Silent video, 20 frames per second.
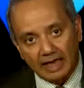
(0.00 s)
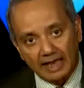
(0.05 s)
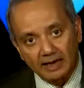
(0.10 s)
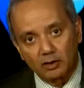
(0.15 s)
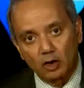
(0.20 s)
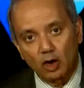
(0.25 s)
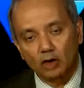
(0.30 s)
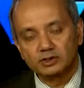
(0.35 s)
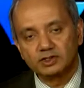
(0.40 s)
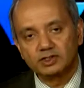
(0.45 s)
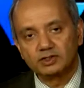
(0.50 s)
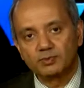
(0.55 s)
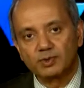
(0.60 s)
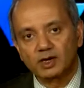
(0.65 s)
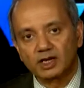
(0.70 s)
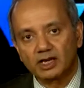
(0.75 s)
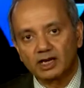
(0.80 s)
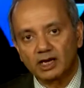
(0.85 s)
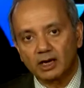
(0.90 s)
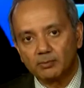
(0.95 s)
and not just
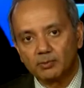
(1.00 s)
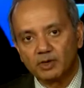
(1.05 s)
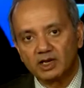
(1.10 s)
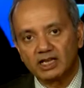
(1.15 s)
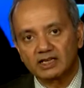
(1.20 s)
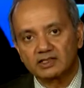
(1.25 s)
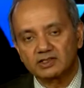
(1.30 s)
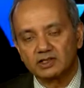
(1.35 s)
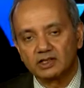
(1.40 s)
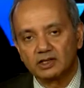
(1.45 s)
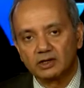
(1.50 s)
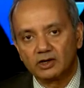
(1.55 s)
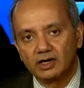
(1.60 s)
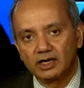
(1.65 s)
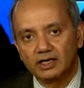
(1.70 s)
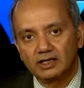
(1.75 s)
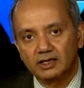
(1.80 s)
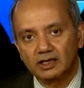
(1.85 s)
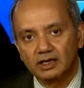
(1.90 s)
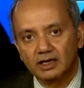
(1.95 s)
picking up, but
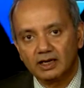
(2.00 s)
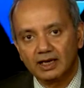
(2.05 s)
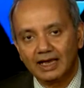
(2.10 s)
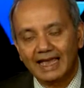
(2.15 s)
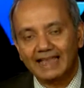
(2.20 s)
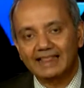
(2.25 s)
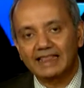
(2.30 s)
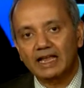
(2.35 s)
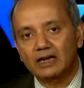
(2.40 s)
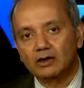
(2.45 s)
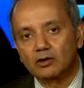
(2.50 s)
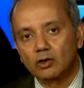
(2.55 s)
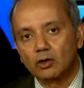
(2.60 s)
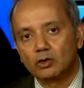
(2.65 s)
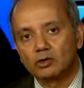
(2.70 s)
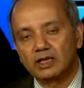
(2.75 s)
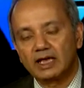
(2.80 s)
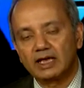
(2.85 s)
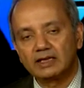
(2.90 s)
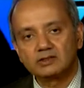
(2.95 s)
accelerating. And that
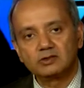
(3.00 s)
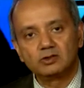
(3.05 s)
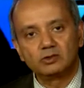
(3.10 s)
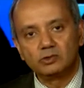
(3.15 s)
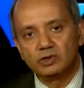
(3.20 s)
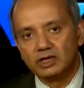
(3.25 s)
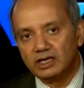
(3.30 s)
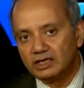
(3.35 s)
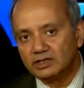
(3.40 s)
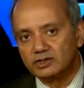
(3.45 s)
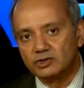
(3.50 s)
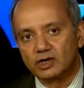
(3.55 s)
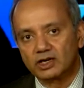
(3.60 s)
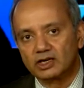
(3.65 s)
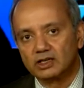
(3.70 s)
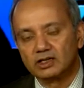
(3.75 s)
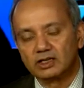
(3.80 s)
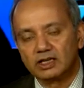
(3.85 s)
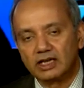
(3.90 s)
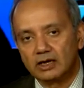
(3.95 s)
growth has to really
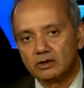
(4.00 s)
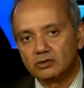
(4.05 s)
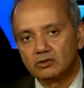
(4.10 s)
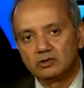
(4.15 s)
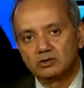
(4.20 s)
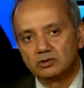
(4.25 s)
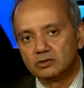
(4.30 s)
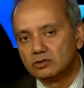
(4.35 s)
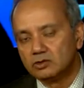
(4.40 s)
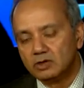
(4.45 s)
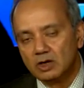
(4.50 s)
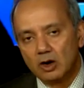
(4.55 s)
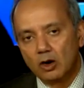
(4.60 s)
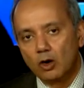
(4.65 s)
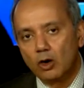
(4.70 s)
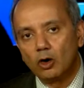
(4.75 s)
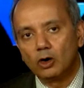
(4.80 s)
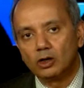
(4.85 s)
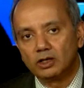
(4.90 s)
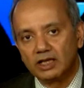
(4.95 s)
trickle down to
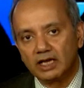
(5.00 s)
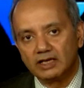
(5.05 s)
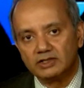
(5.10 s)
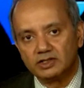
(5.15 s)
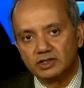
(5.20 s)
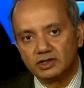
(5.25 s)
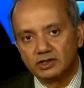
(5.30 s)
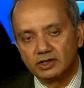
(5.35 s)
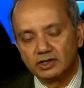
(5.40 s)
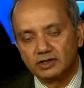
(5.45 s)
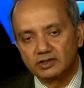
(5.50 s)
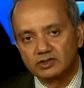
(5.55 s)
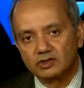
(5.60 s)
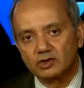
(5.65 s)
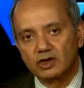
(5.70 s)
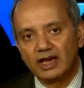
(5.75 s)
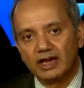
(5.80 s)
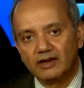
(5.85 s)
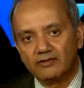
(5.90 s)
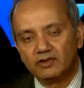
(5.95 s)
all Nigerians.
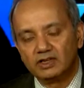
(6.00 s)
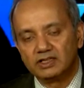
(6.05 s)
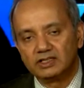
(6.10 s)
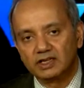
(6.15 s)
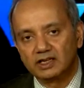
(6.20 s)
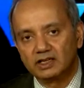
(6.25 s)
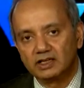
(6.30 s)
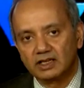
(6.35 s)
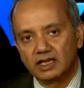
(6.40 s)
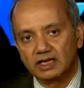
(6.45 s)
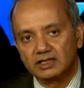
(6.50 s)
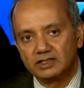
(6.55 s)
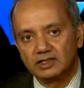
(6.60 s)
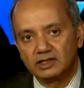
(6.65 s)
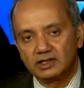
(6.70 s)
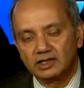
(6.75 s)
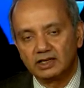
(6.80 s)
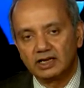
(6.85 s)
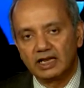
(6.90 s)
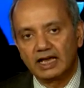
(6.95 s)
So every single
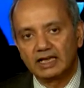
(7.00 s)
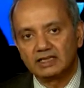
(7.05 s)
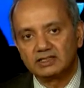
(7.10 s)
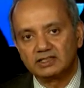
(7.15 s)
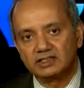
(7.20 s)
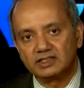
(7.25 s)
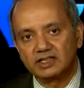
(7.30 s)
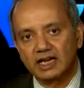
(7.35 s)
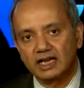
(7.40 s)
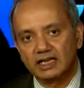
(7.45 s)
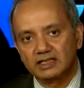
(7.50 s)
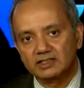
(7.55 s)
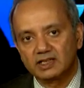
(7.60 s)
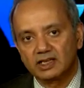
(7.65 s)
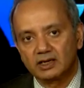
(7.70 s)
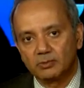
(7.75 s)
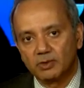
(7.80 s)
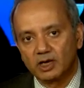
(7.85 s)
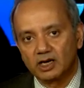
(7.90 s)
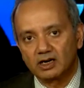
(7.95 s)
Nigerian has a chance
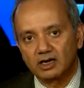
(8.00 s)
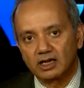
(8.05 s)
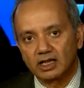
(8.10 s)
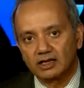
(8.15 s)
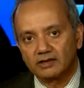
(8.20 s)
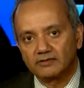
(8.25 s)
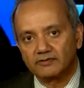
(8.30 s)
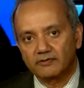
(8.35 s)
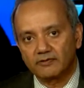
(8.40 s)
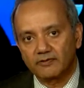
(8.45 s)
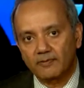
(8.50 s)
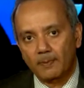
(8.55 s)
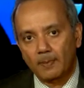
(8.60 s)
at a better life.